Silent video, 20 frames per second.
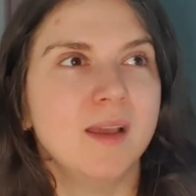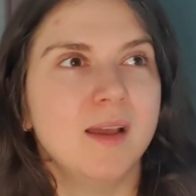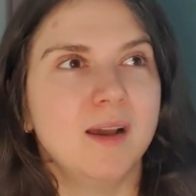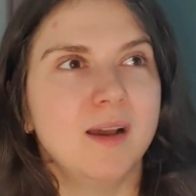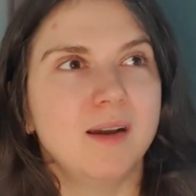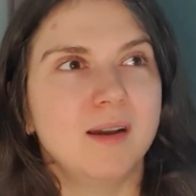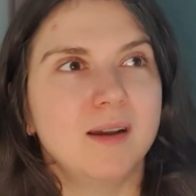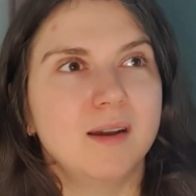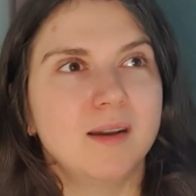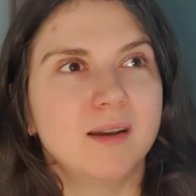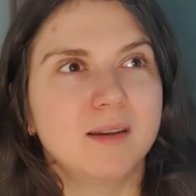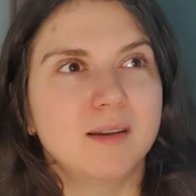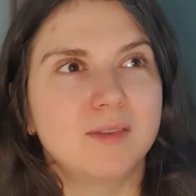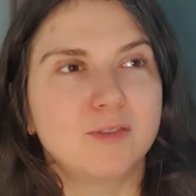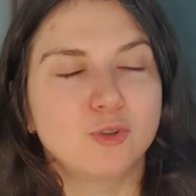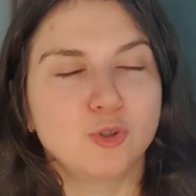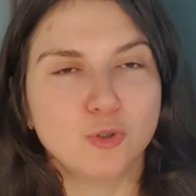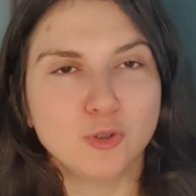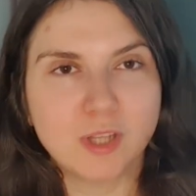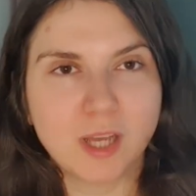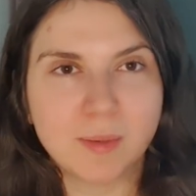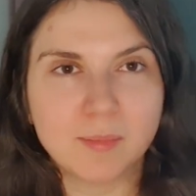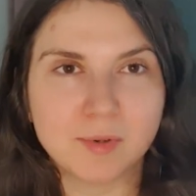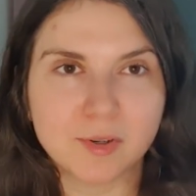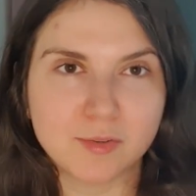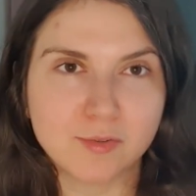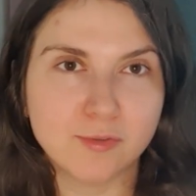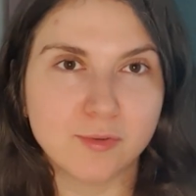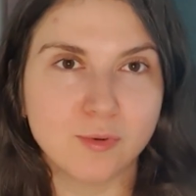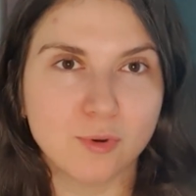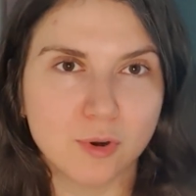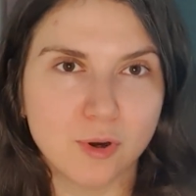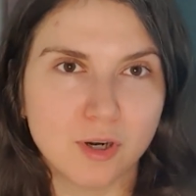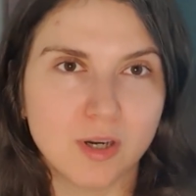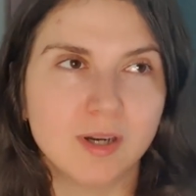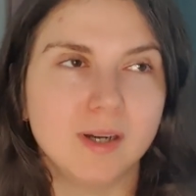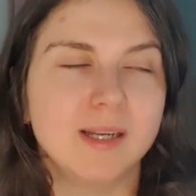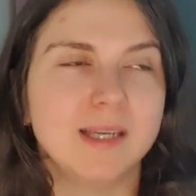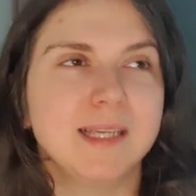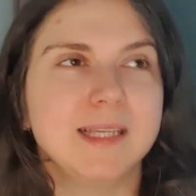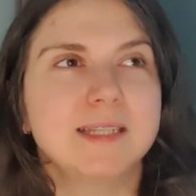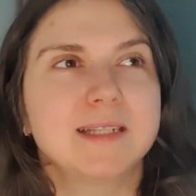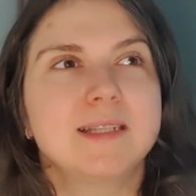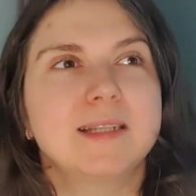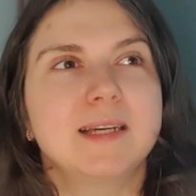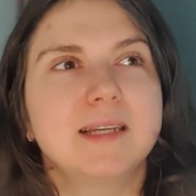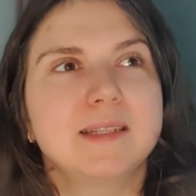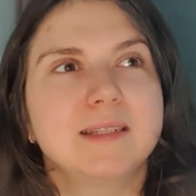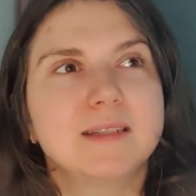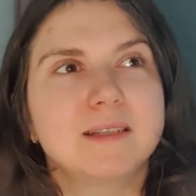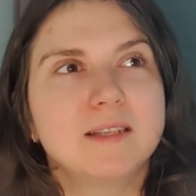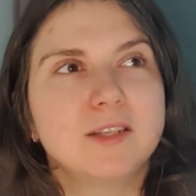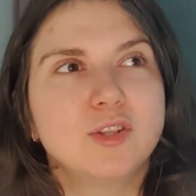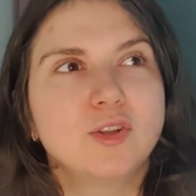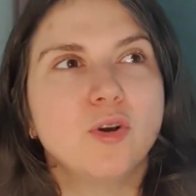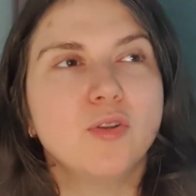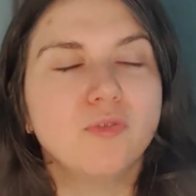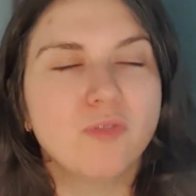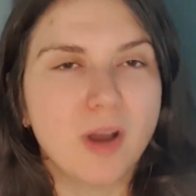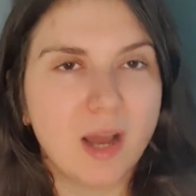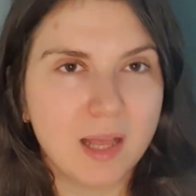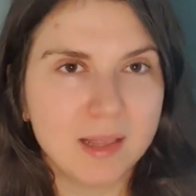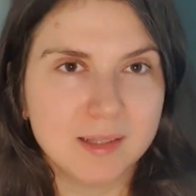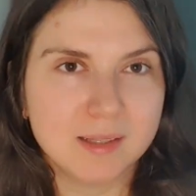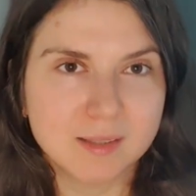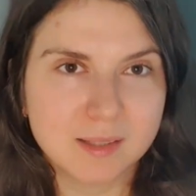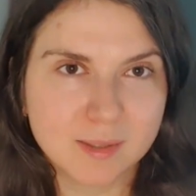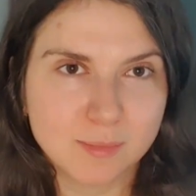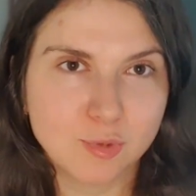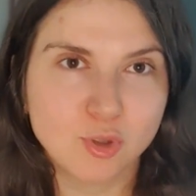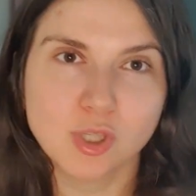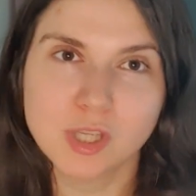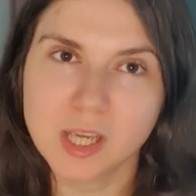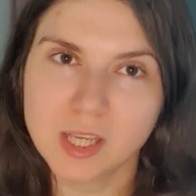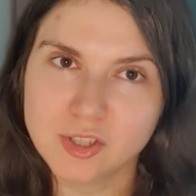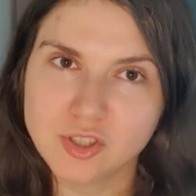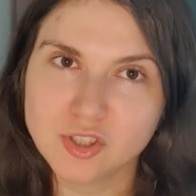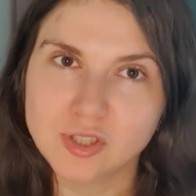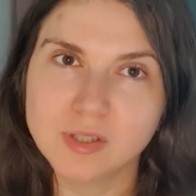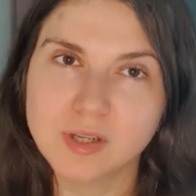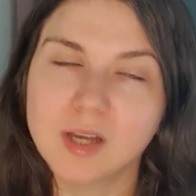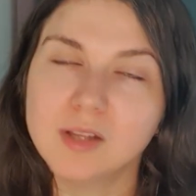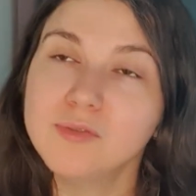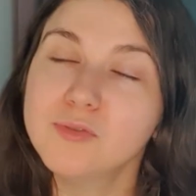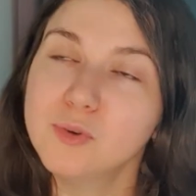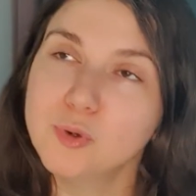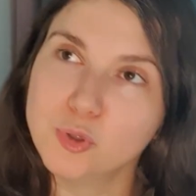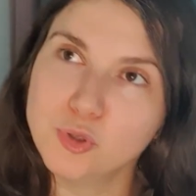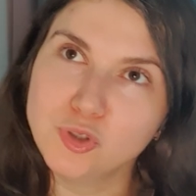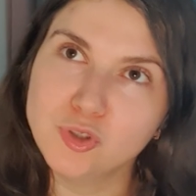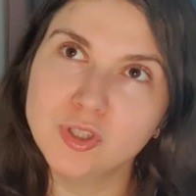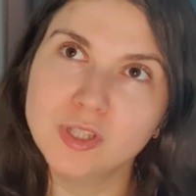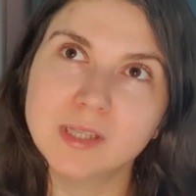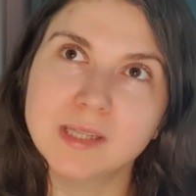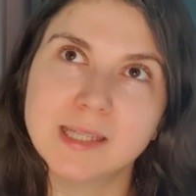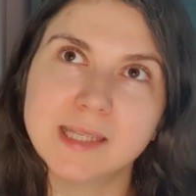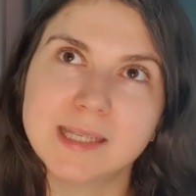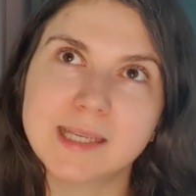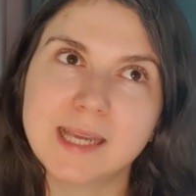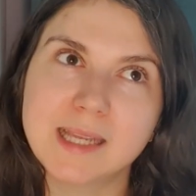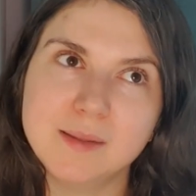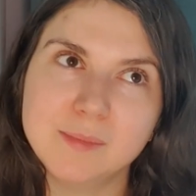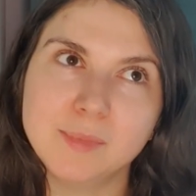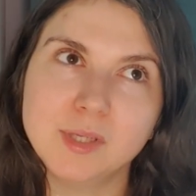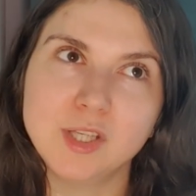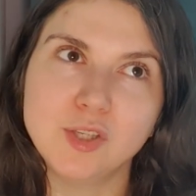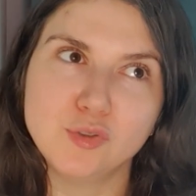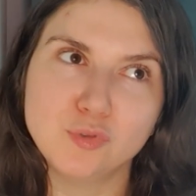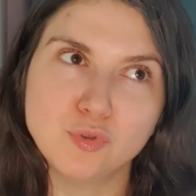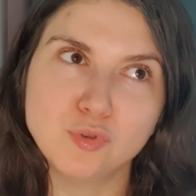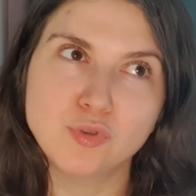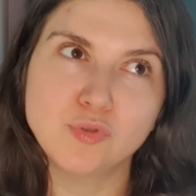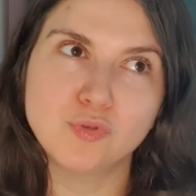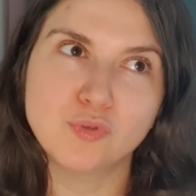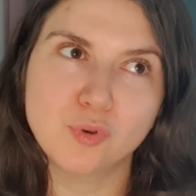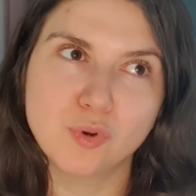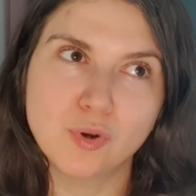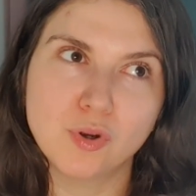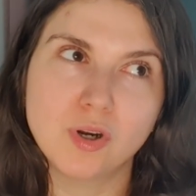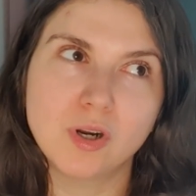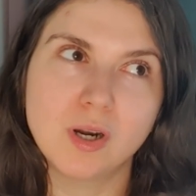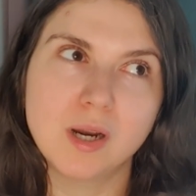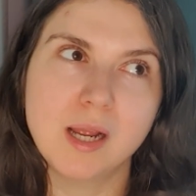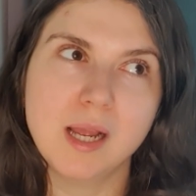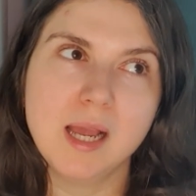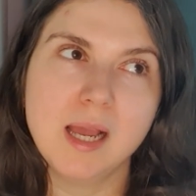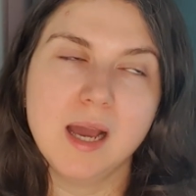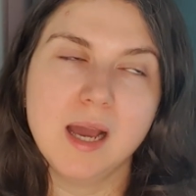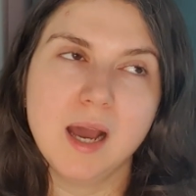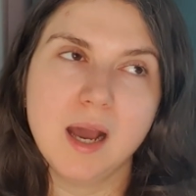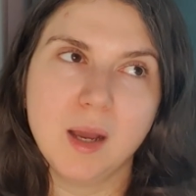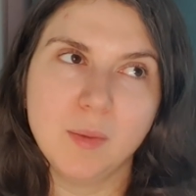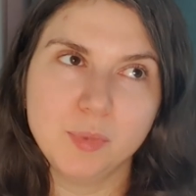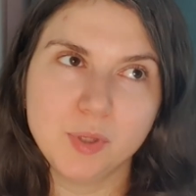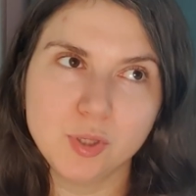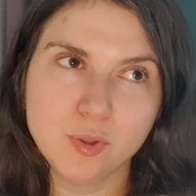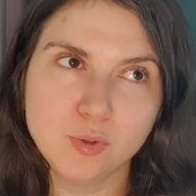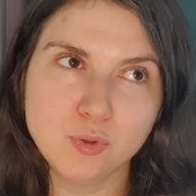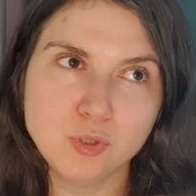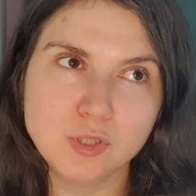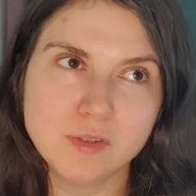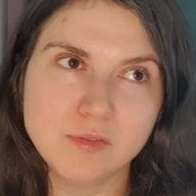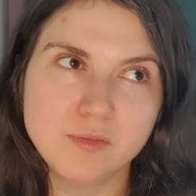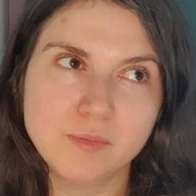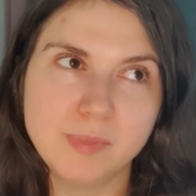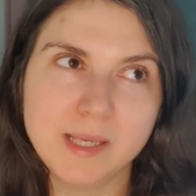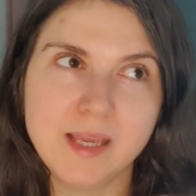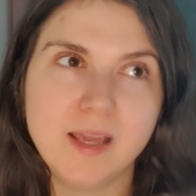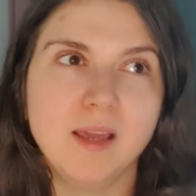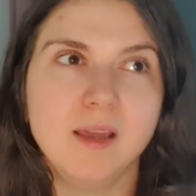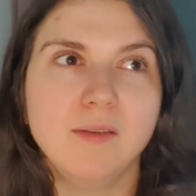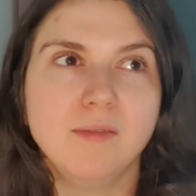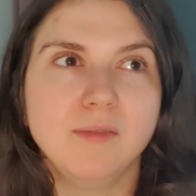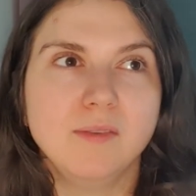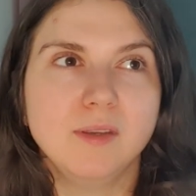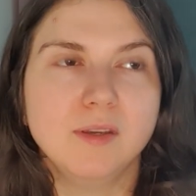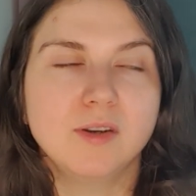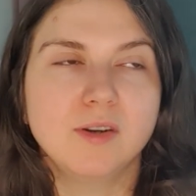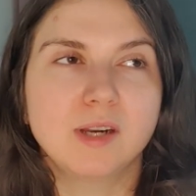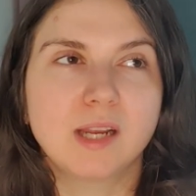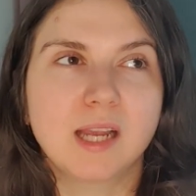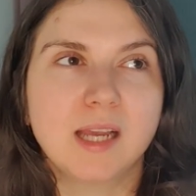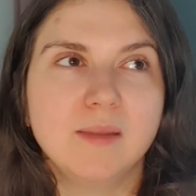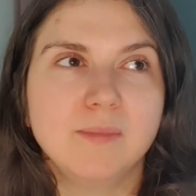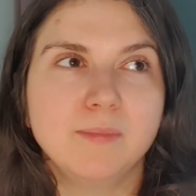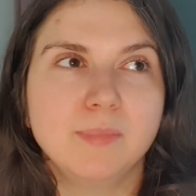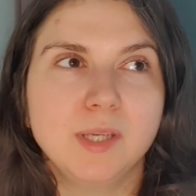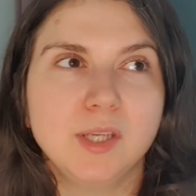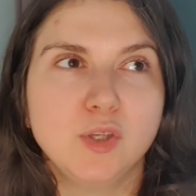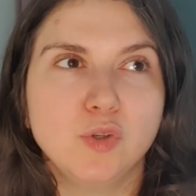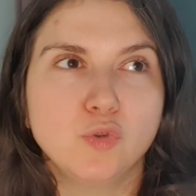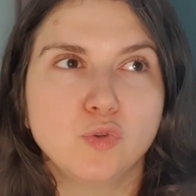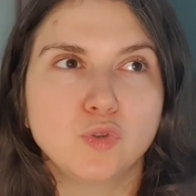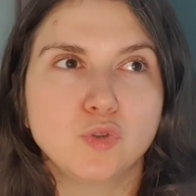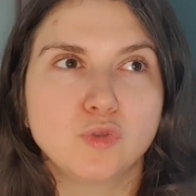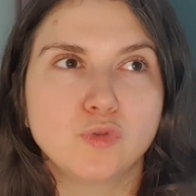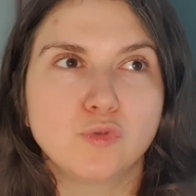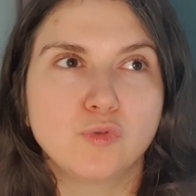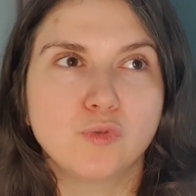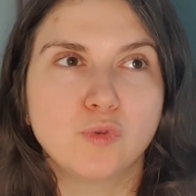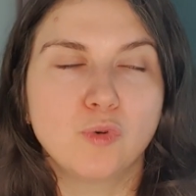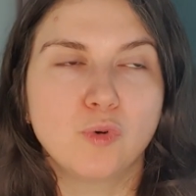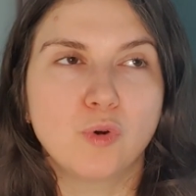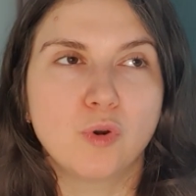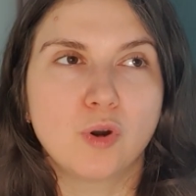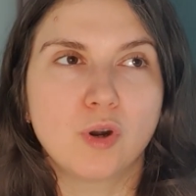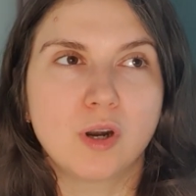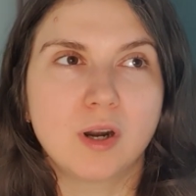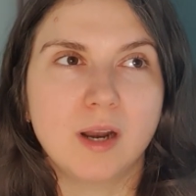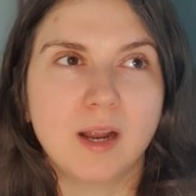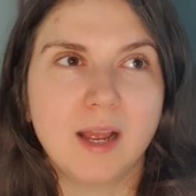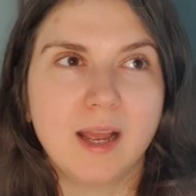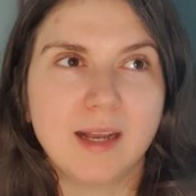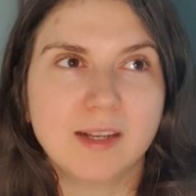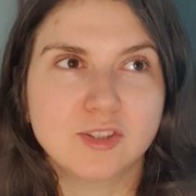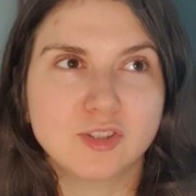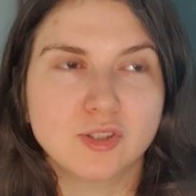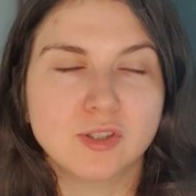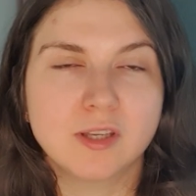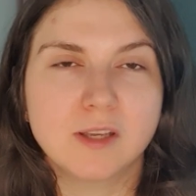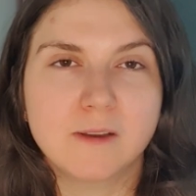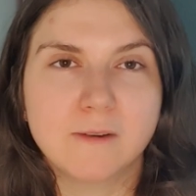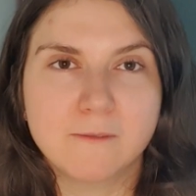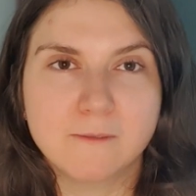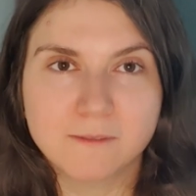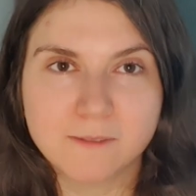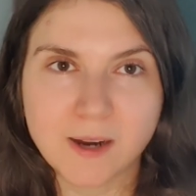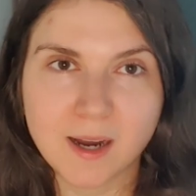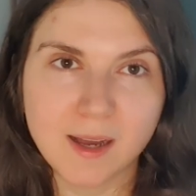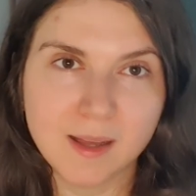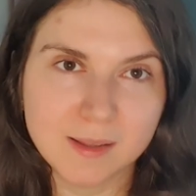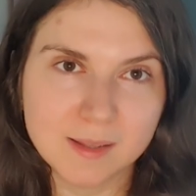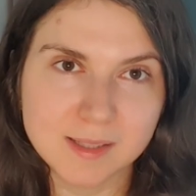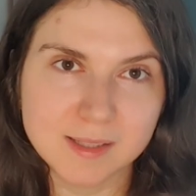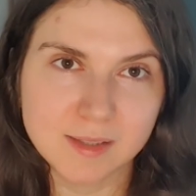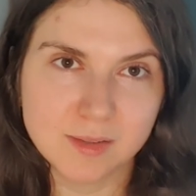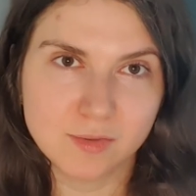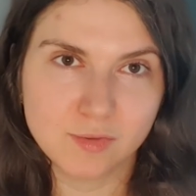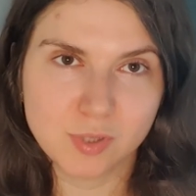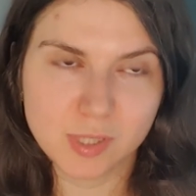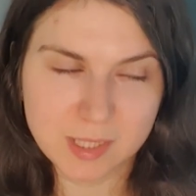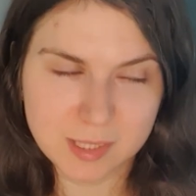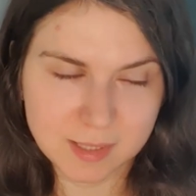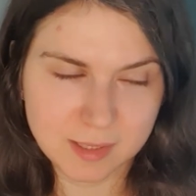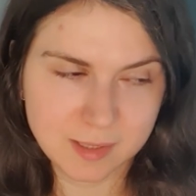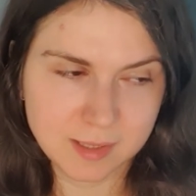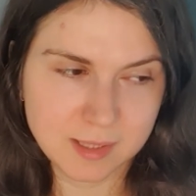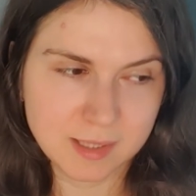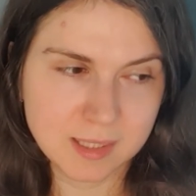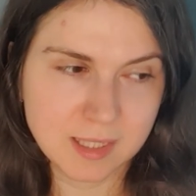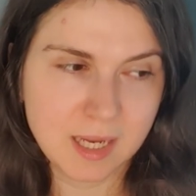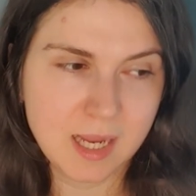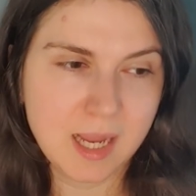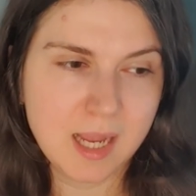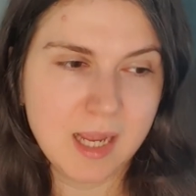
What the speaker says: Rule number 4 is that nonviolent communication, unfortunately, can be used for abusive behavior, can be used for actually violent reasons.